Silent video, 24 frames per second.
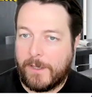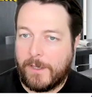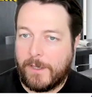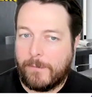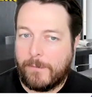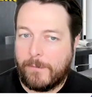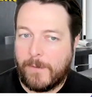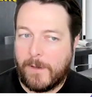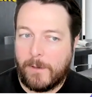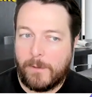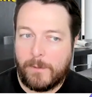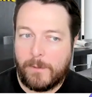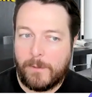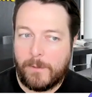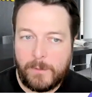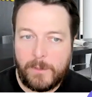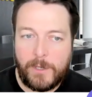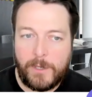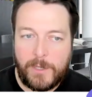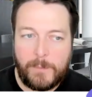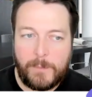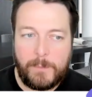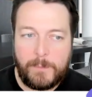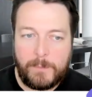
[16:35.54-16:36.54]
You feel
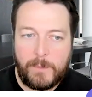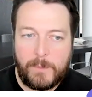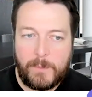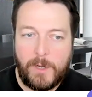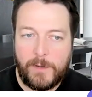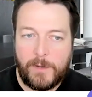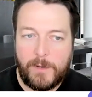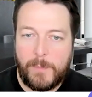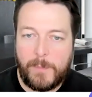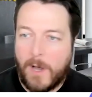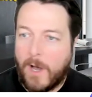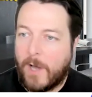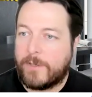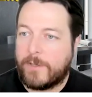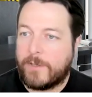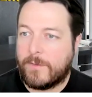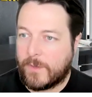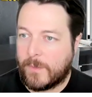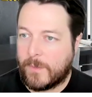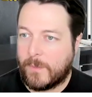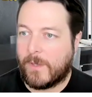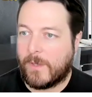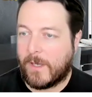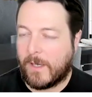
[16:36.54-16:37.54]
like you're kind of part
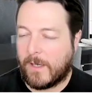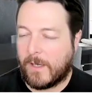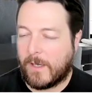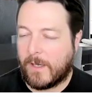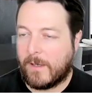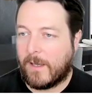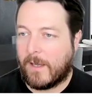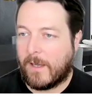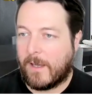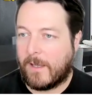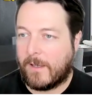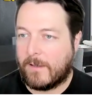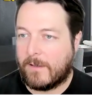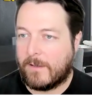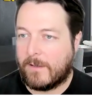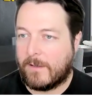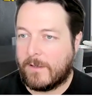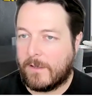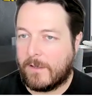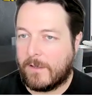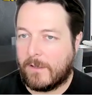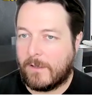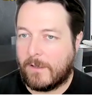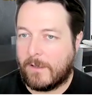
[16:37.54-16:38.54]
of something, and
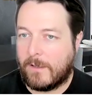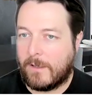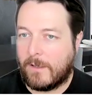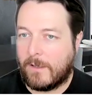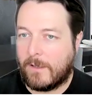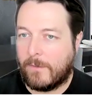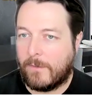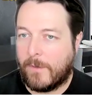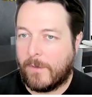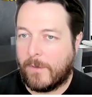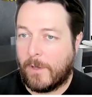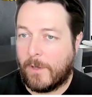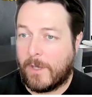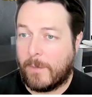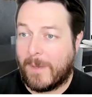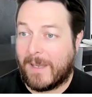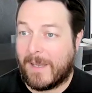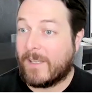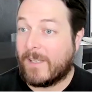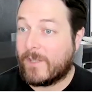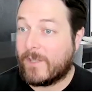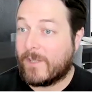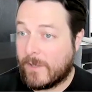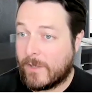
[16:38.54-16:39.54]
you feel that you're
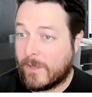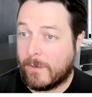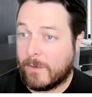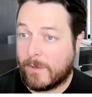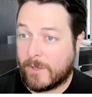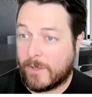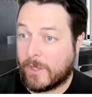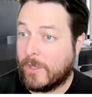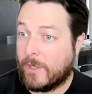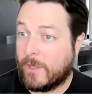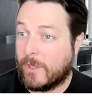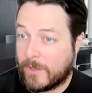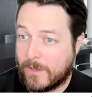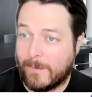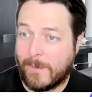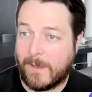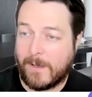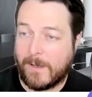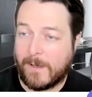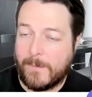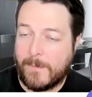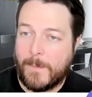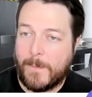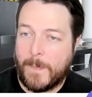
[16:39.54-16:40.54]
being listened to as a
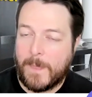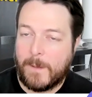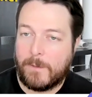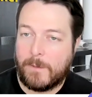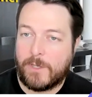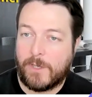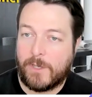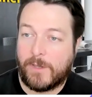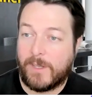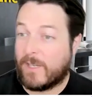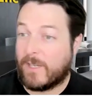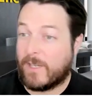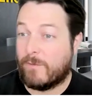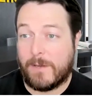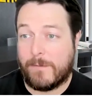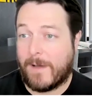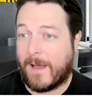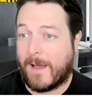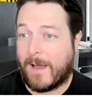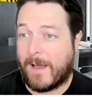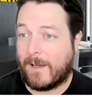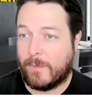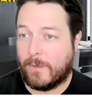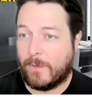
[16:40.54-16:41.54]
customer, which I think is
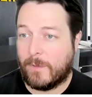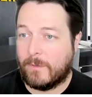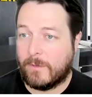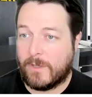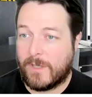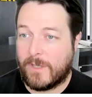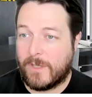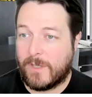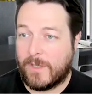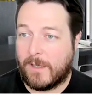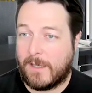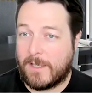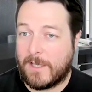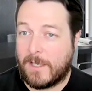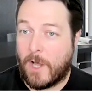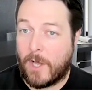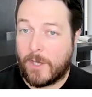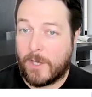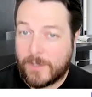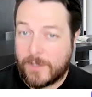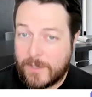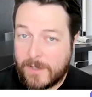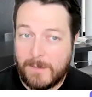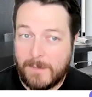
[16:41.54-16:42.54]
really valuable, because it's
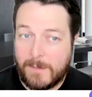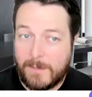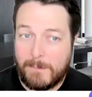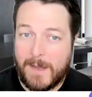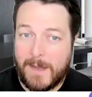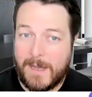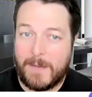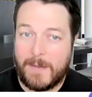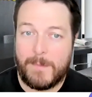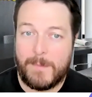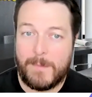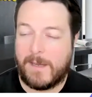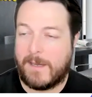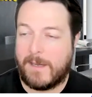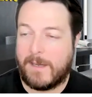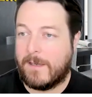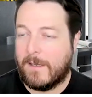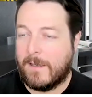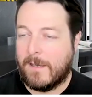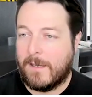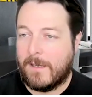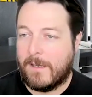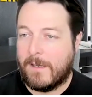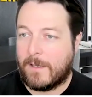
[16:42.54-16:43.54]
lost in many
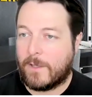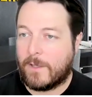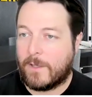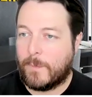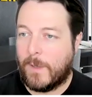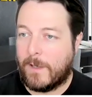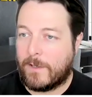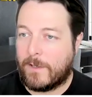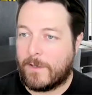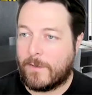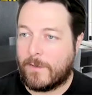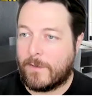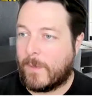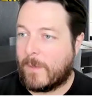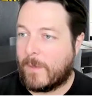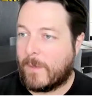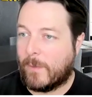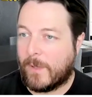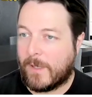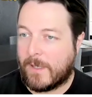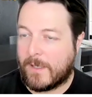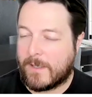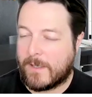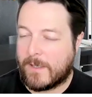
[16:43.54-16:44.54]
experiences for
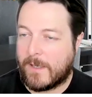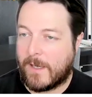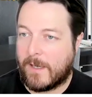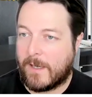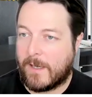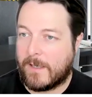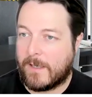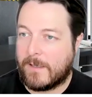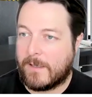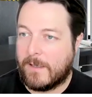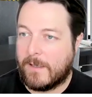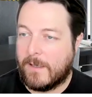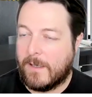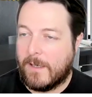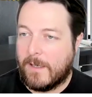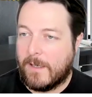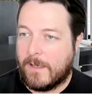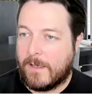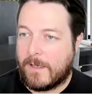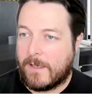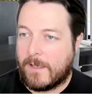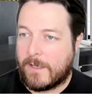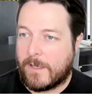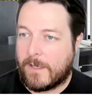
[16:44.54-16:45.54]
people these days.
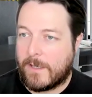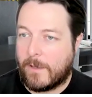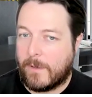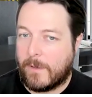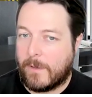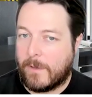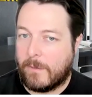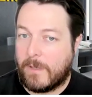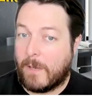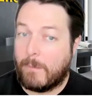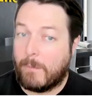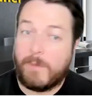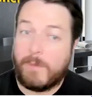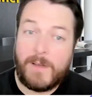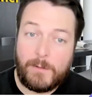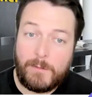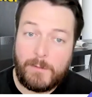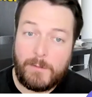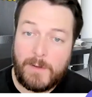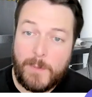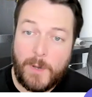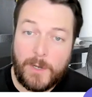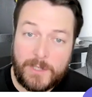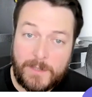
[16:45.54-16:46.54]
So we've had
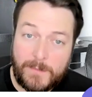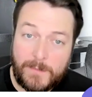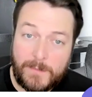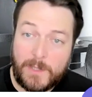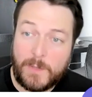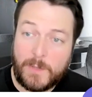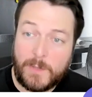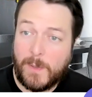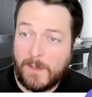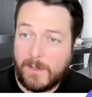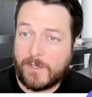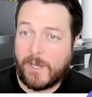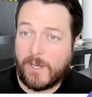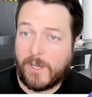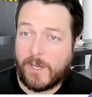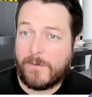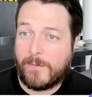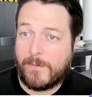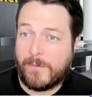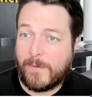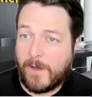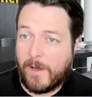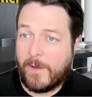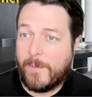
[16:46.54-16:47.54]
a really positive experience so
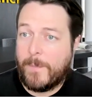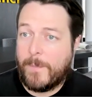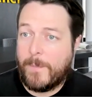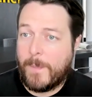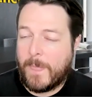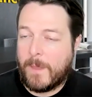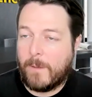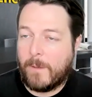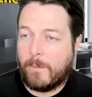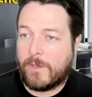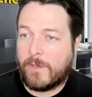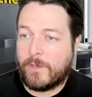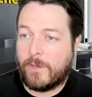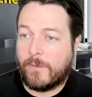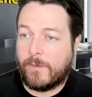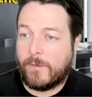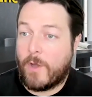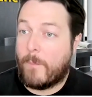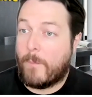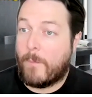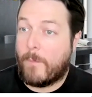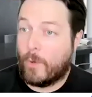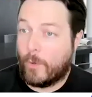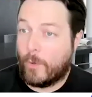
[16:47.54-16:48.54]
far with sort
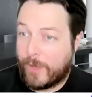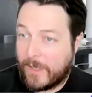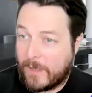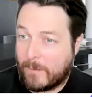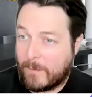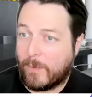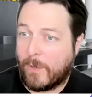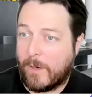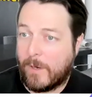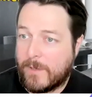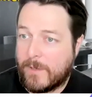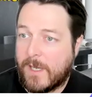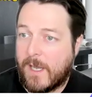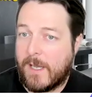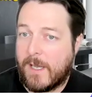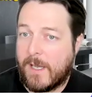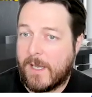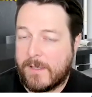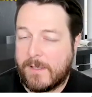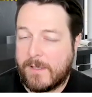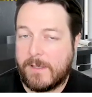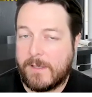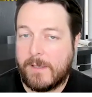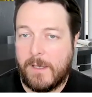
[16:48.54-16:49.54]
of the onboarding
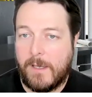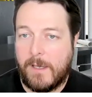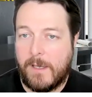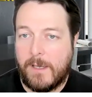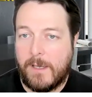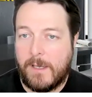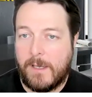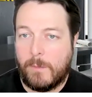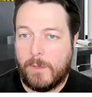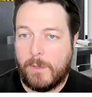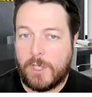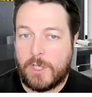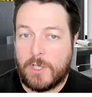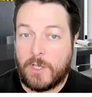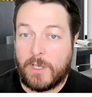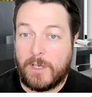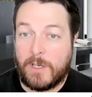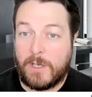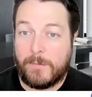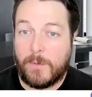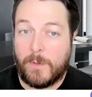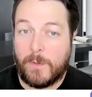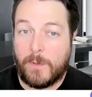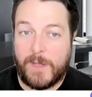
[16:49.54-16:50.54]
process. We're just
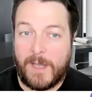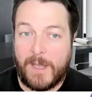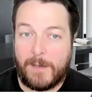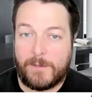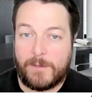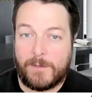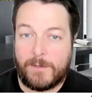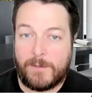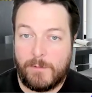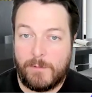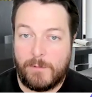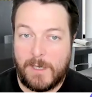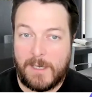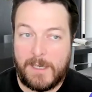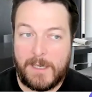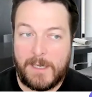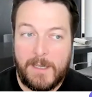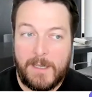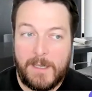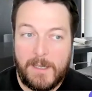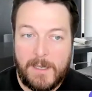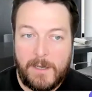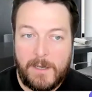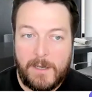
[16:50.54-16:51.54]
looking forward now to
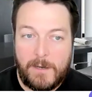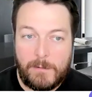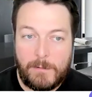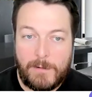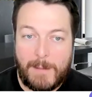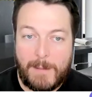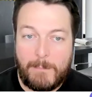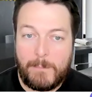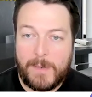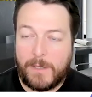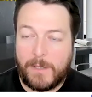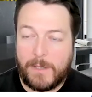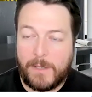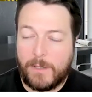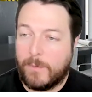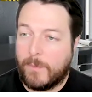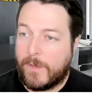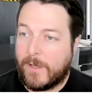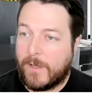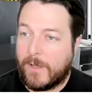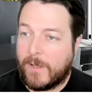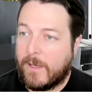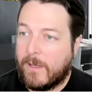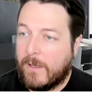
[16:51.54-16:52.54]
really ramping
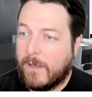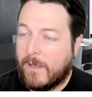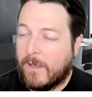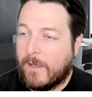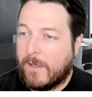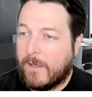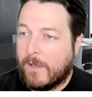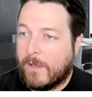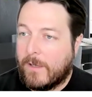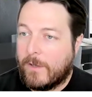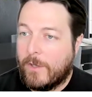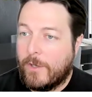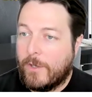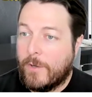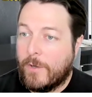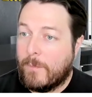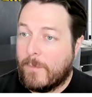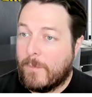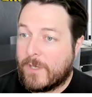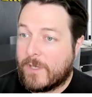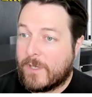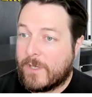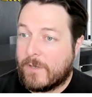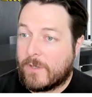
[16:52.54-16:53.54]
up the
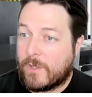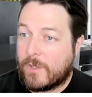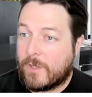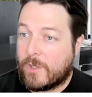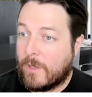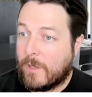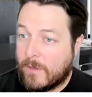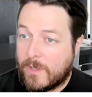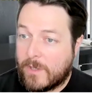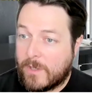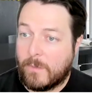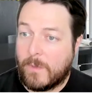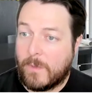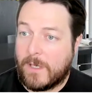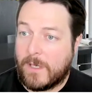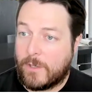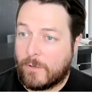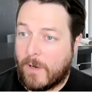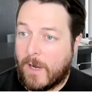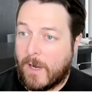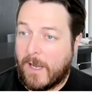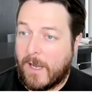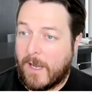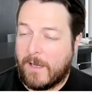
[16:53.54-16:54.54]
numbers of the students that we
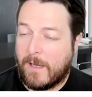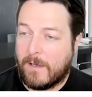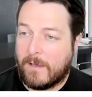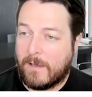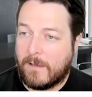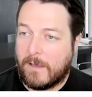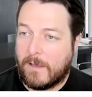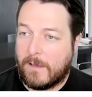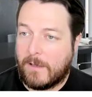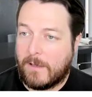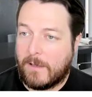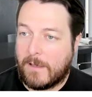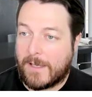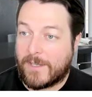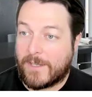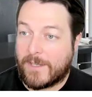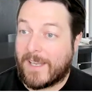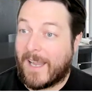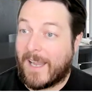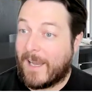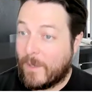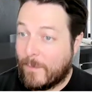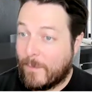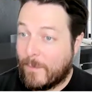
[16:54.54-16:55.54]
train, and that
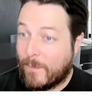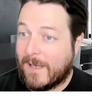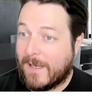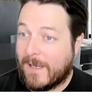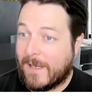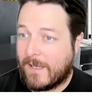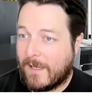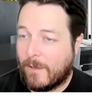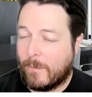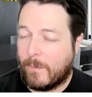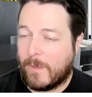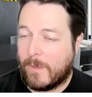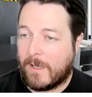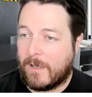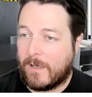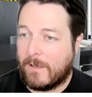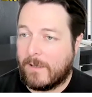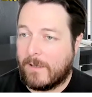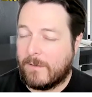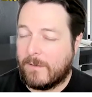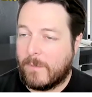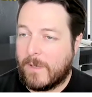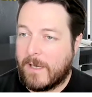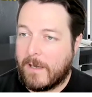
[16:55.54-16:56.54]
scalability that we
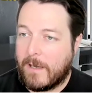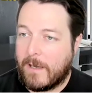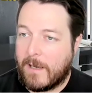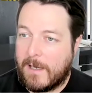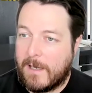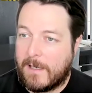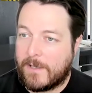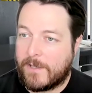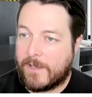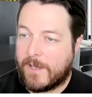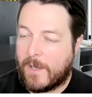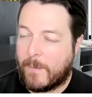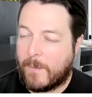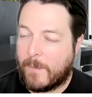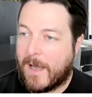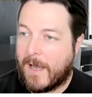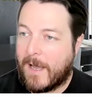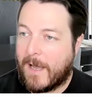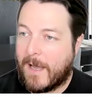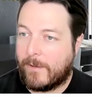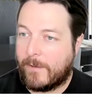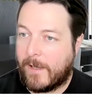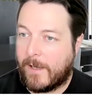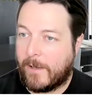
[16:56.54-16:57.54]
can clearly see a
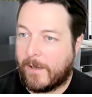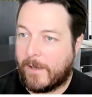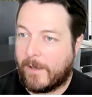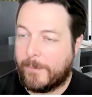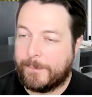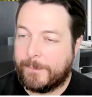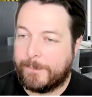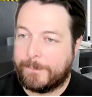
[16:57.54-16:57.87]
path now.